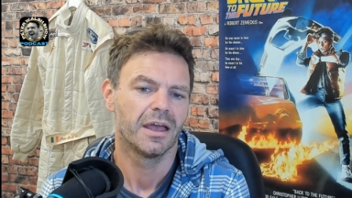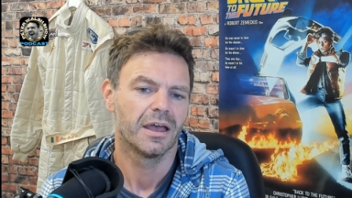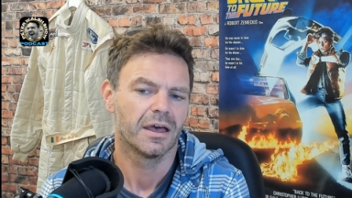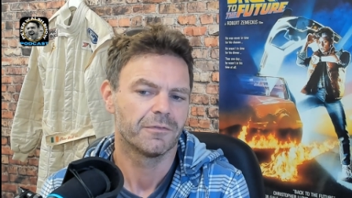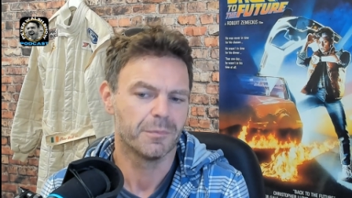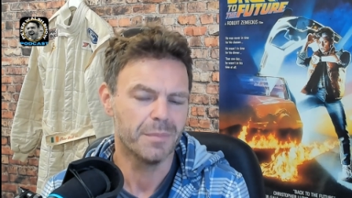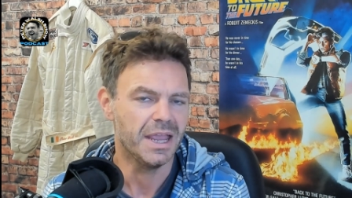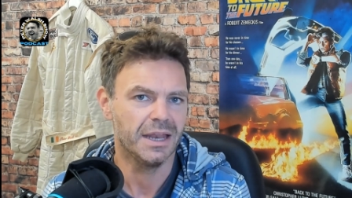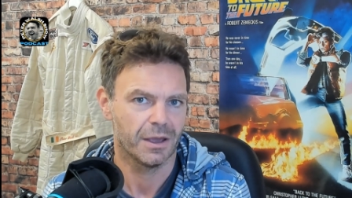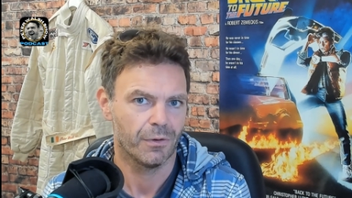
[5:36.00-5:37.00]
for me
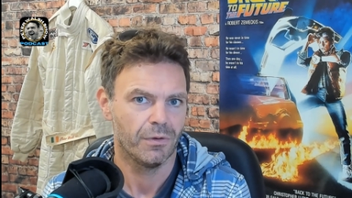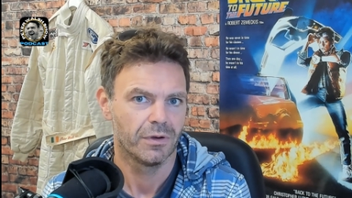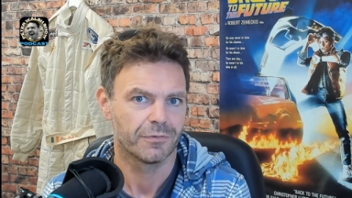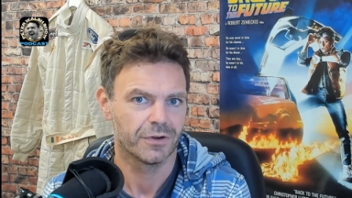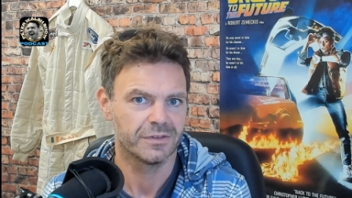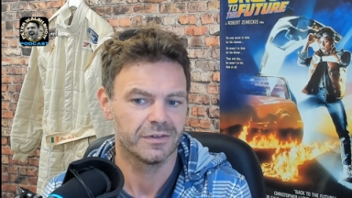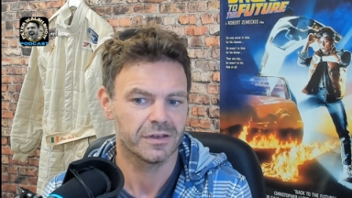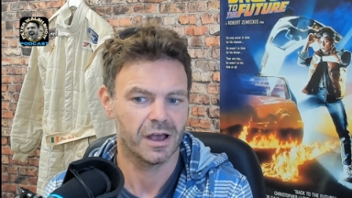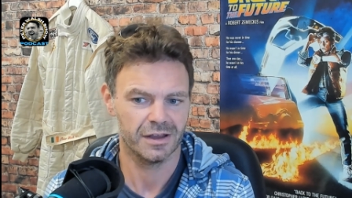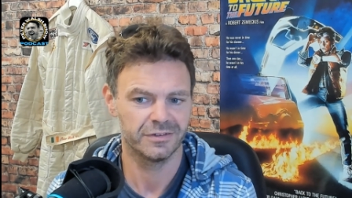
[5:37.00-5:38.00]
now, for instance,
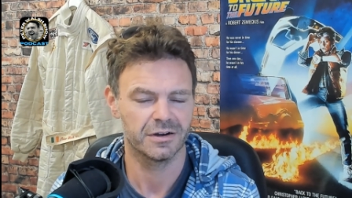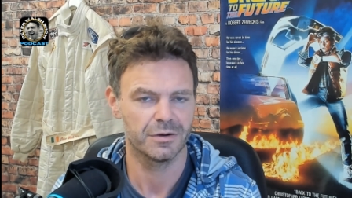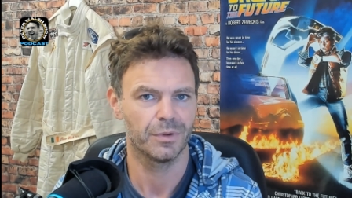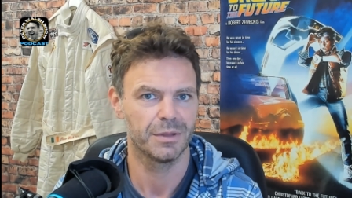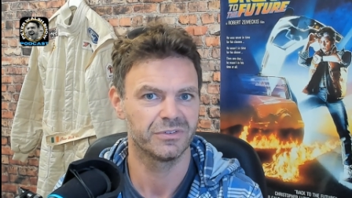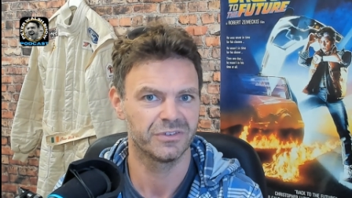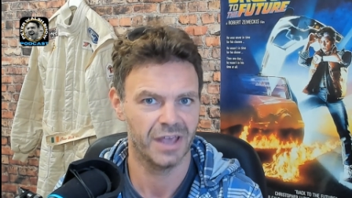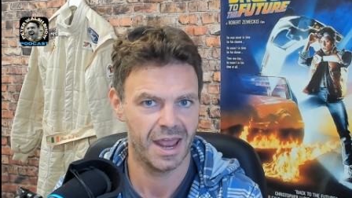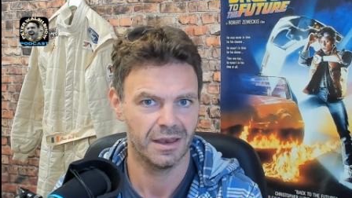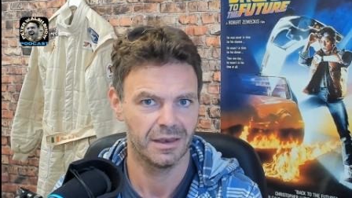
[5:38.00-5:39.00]
I started when I was
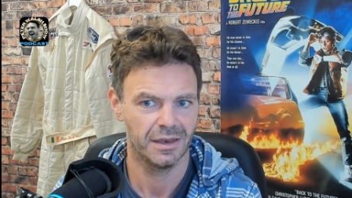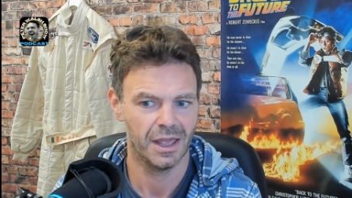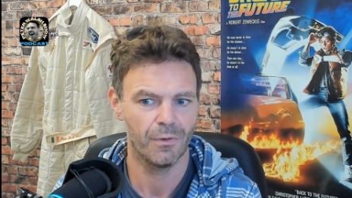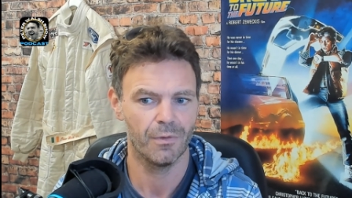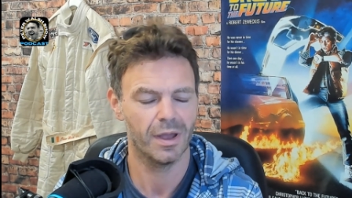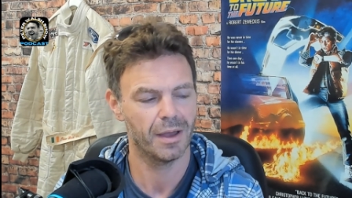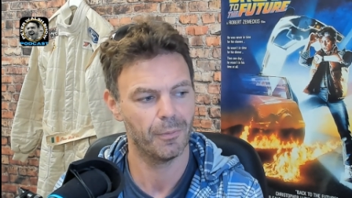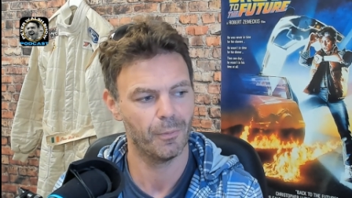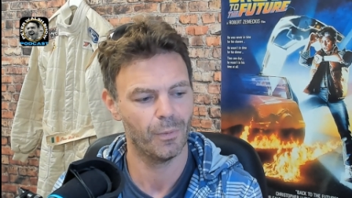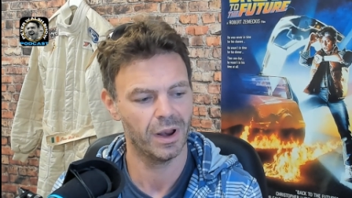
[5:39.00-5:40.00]
10. Now,
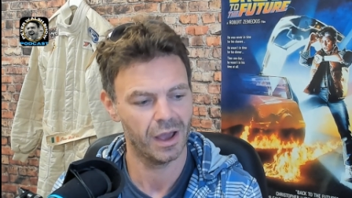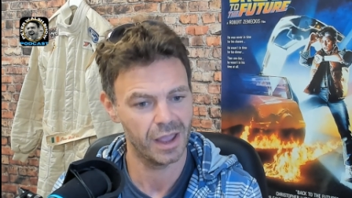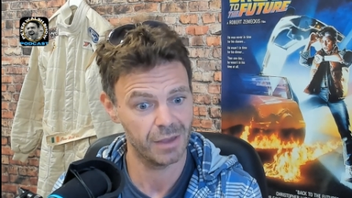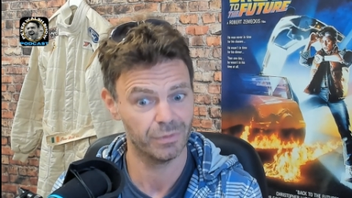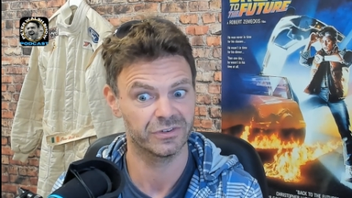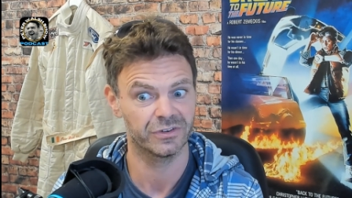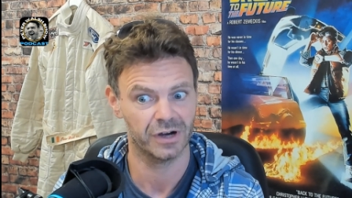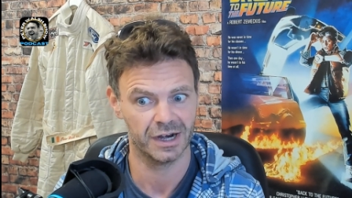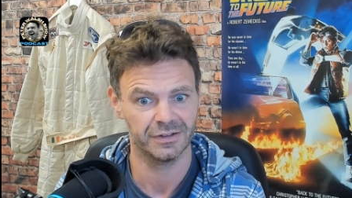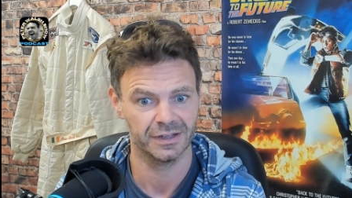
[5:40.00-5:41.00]
when I was
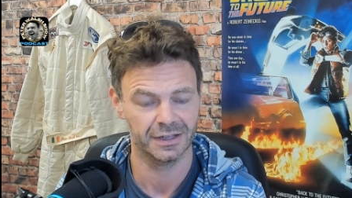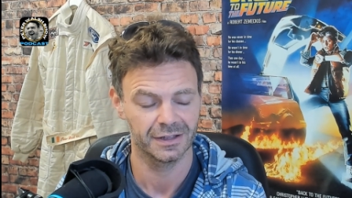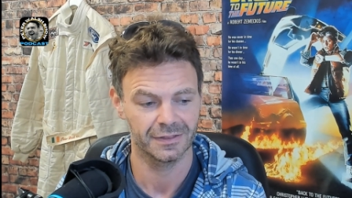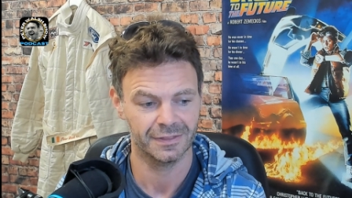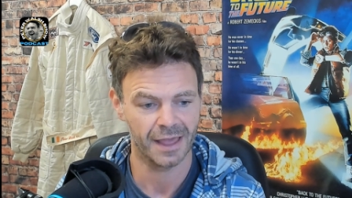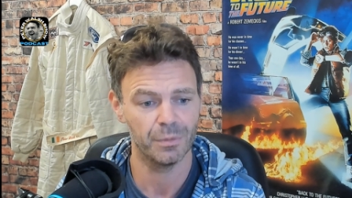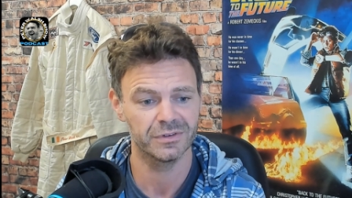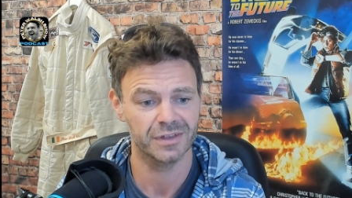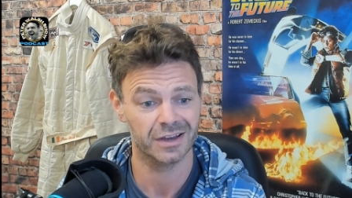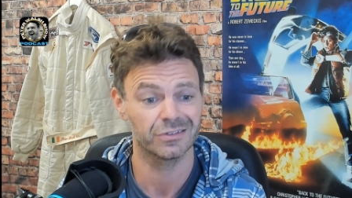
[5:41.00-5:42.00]
starting, that was
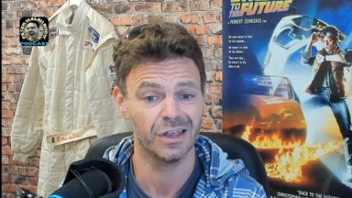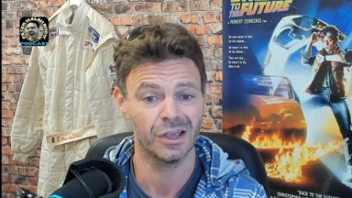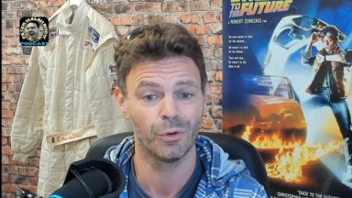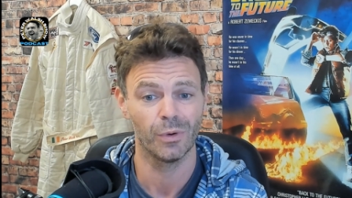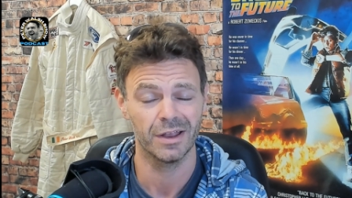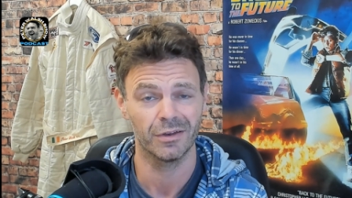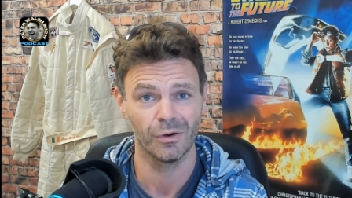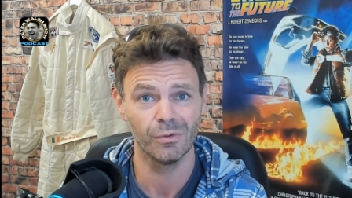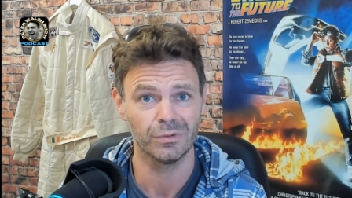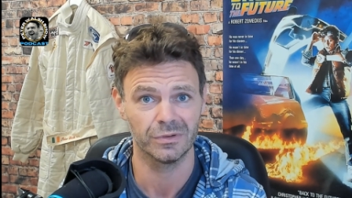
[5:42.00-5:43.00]
actually quite
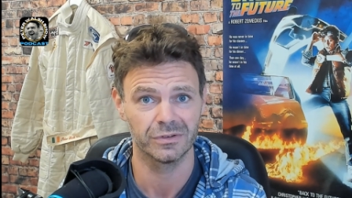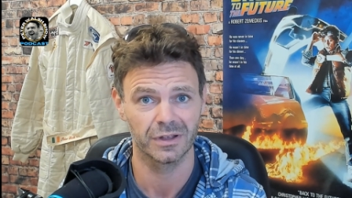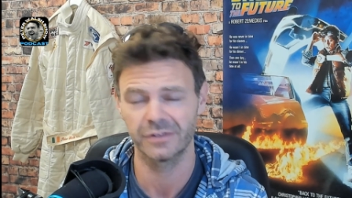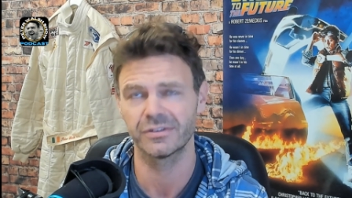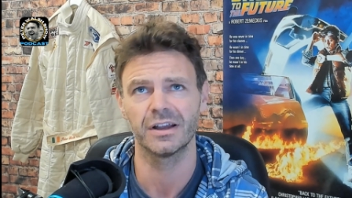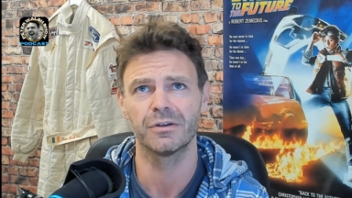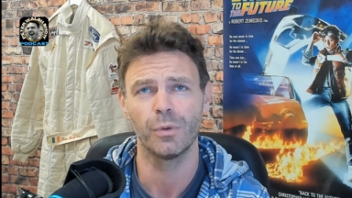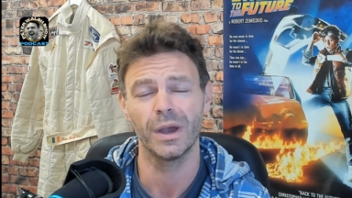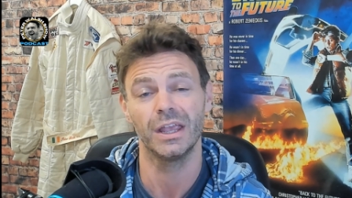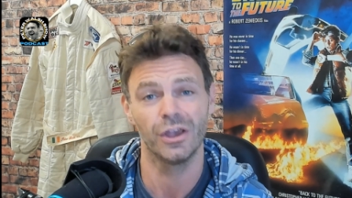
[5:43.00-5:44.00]
old. I sorry,
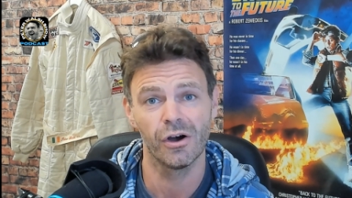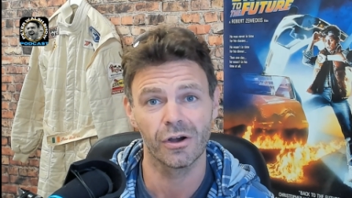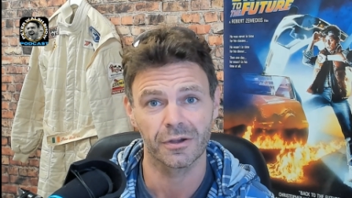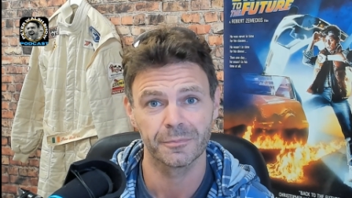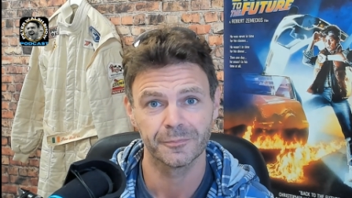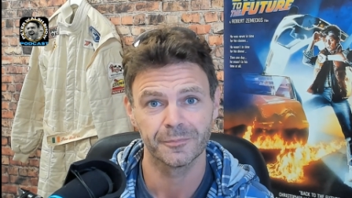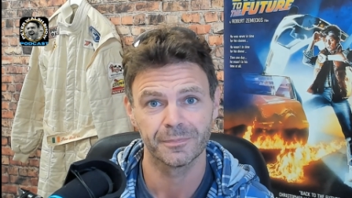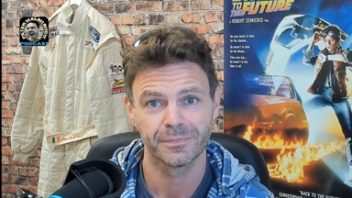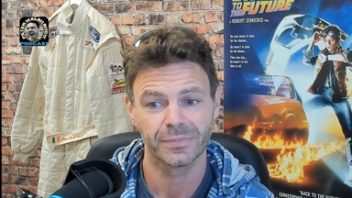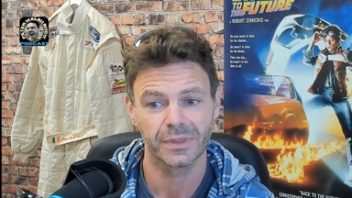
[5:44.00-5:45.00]
quite young.
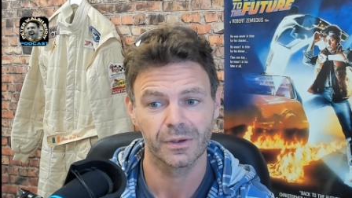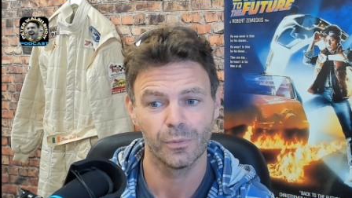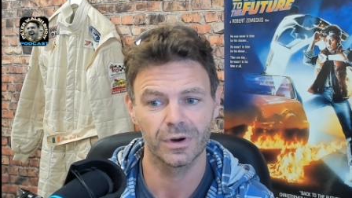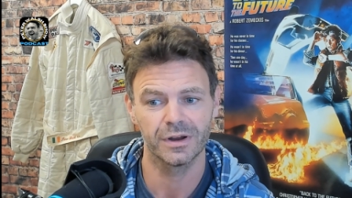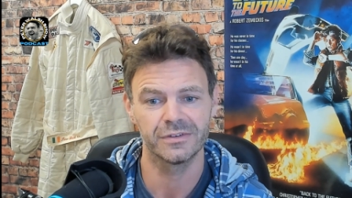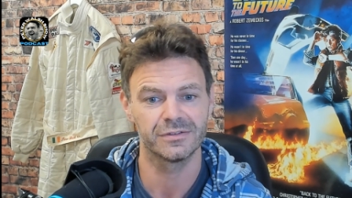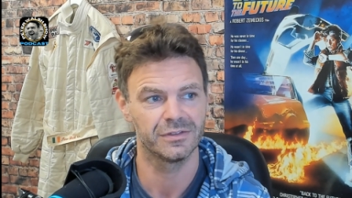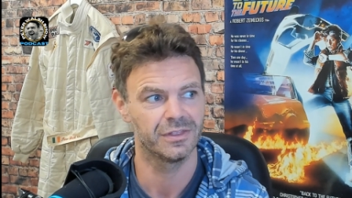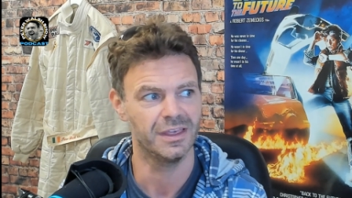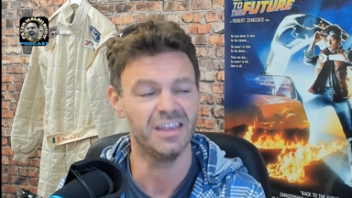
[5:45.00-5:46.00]
Whereas
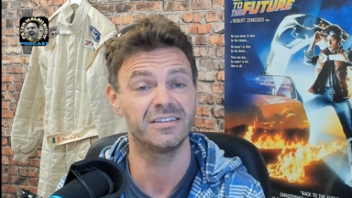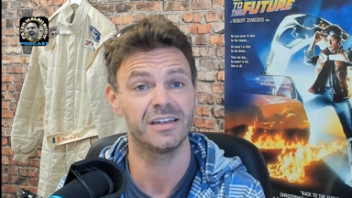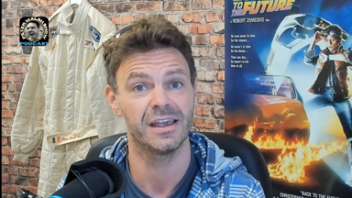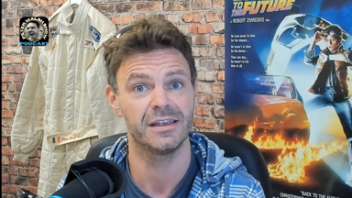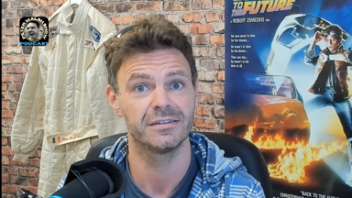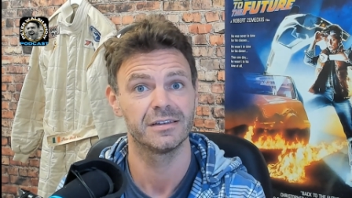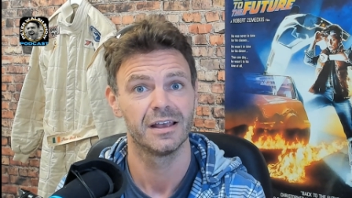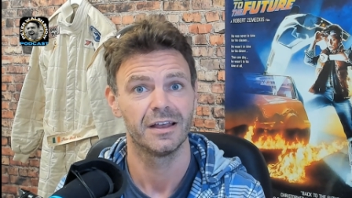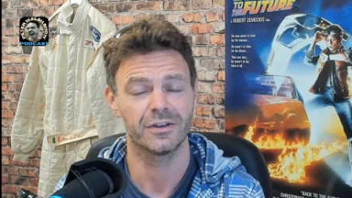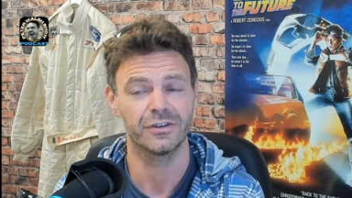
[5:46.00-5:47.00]
these days,
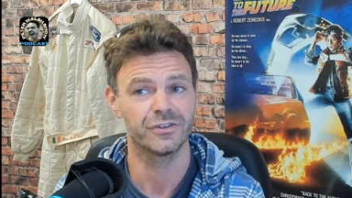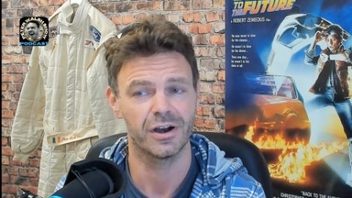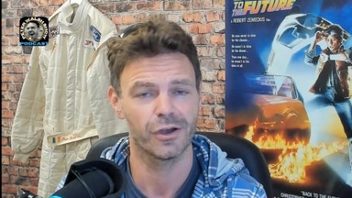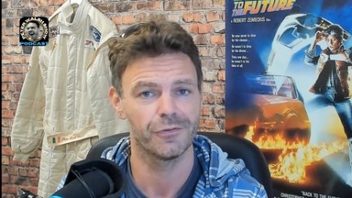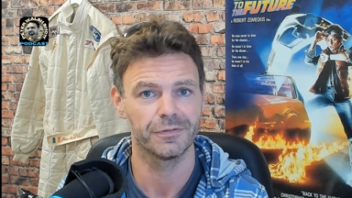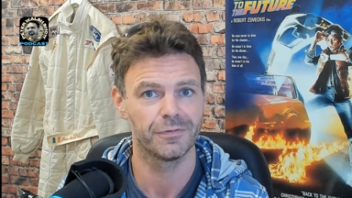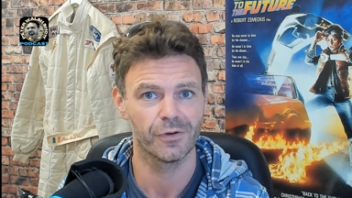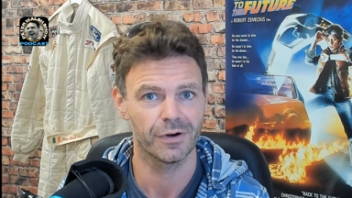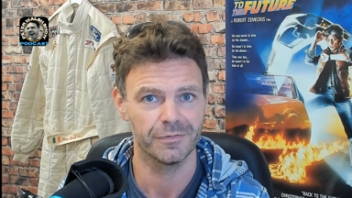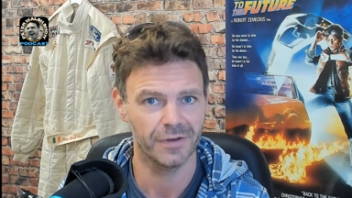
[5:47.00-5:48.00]
they're starting off at
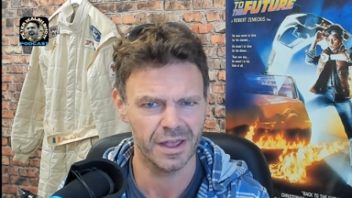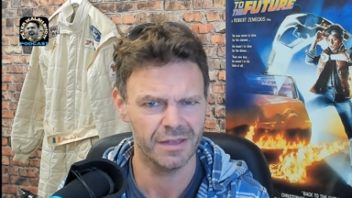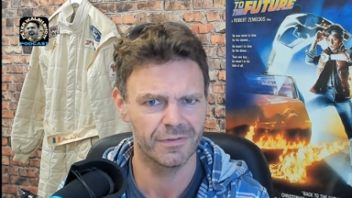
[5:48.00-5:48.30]
four and five,